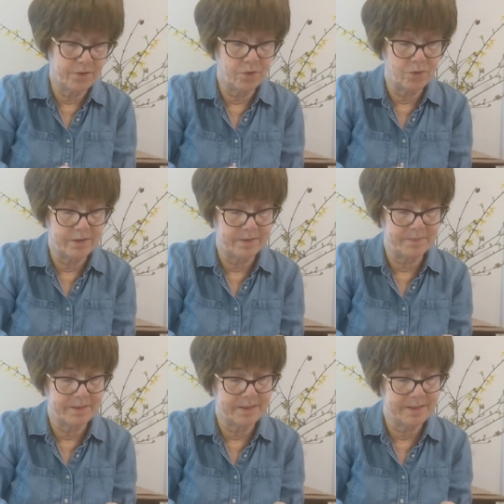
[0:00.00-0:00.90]
to hold it in
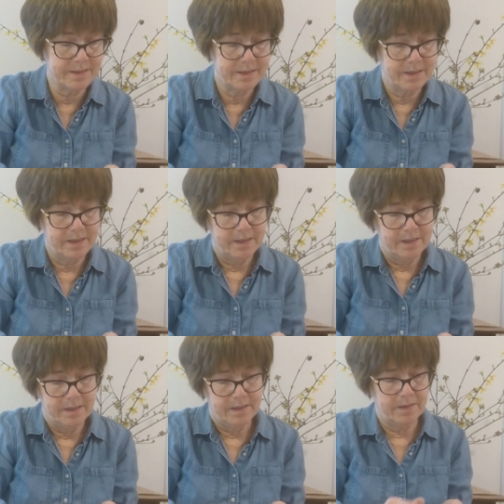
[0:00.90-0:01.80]
place.
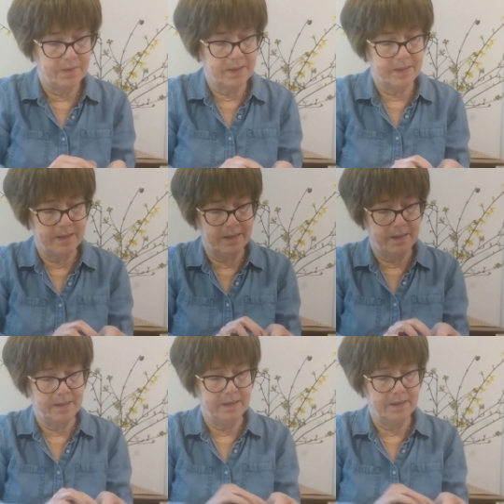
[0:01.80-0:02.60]
Okay,